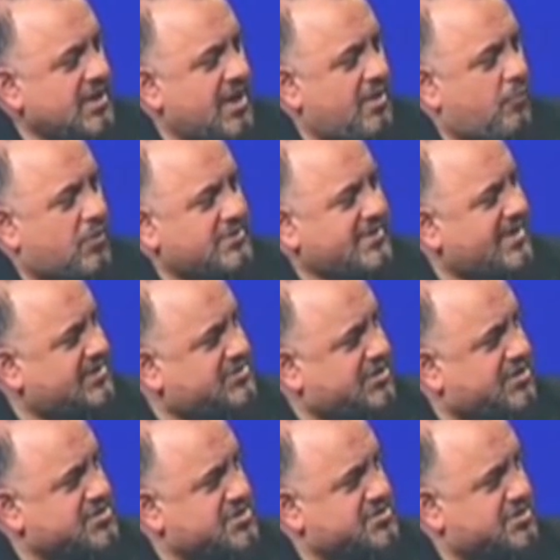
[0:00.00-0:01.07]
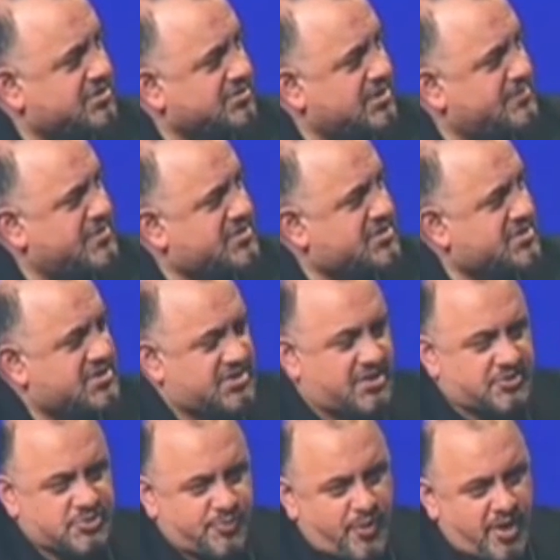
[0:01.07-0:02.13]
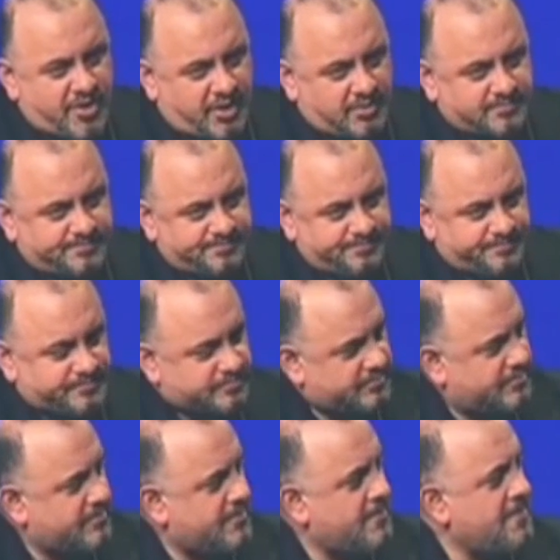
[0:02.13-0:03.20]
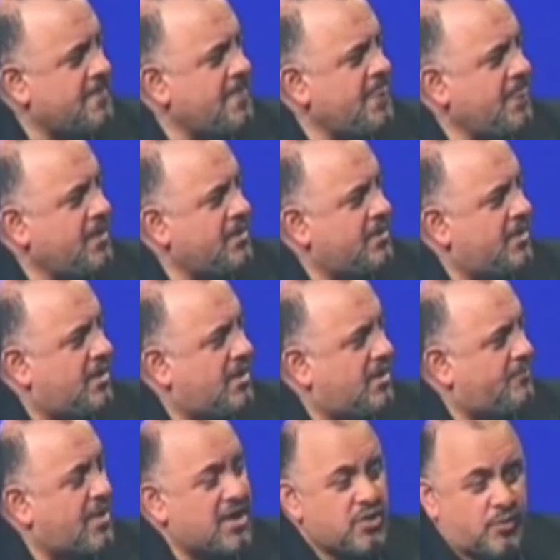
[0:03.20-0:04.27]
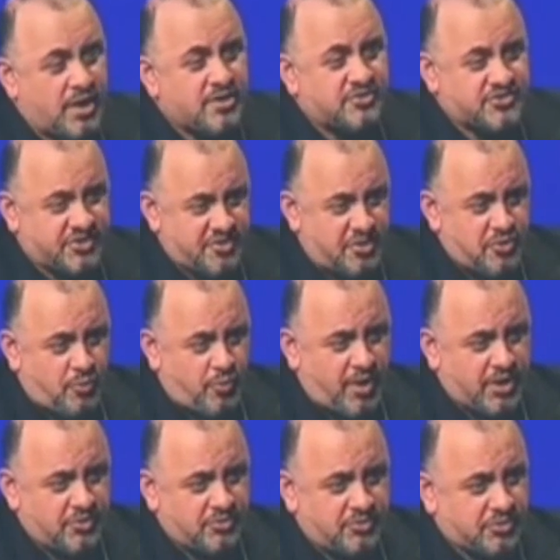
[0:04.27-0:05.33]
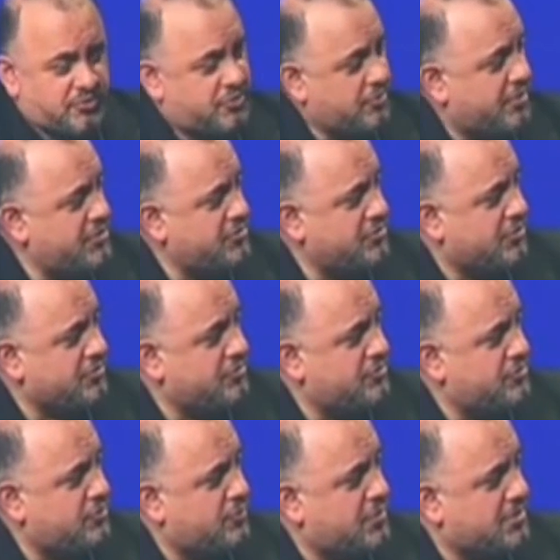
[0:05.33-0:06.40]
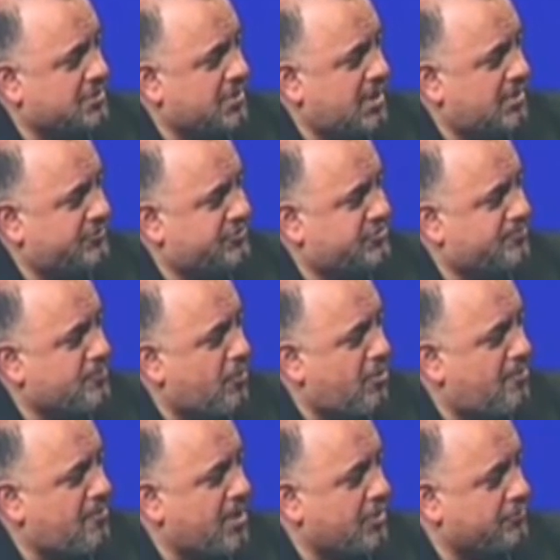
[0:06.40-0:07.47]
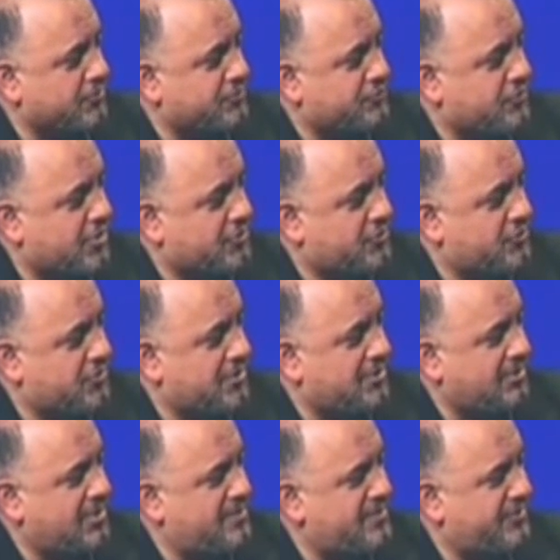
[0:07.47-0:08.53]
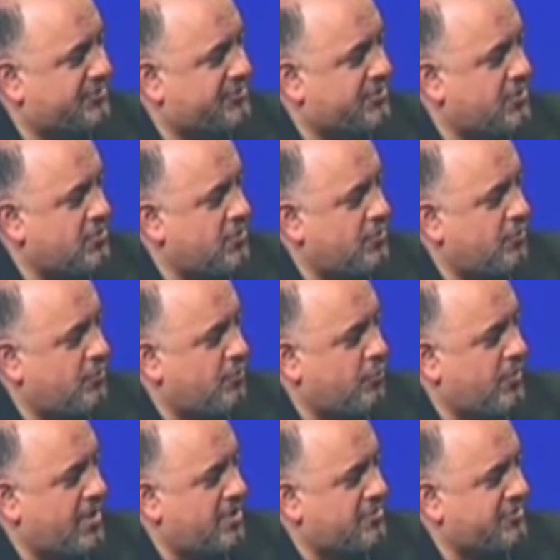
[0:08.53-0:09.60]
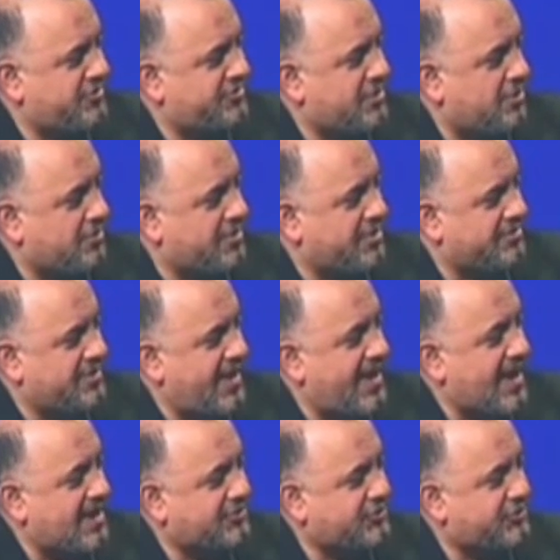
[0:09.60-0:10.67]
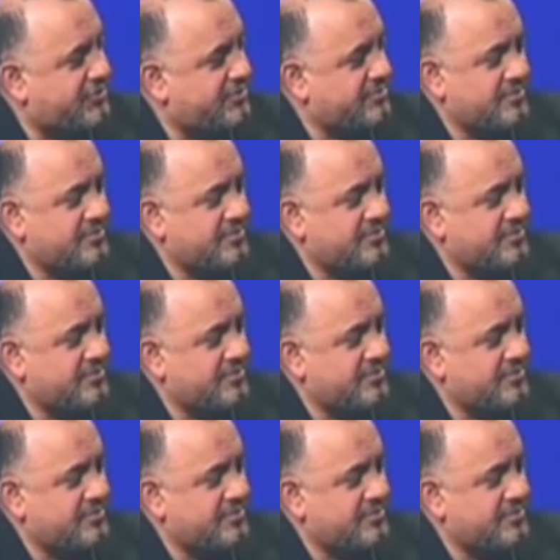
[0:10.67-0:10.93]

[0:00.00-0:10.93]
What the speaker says: And what that does is it limits the cell spreading. By the way, there's another way you can do it. You can do it with a lot of small microstructure that limits where the cell can attach.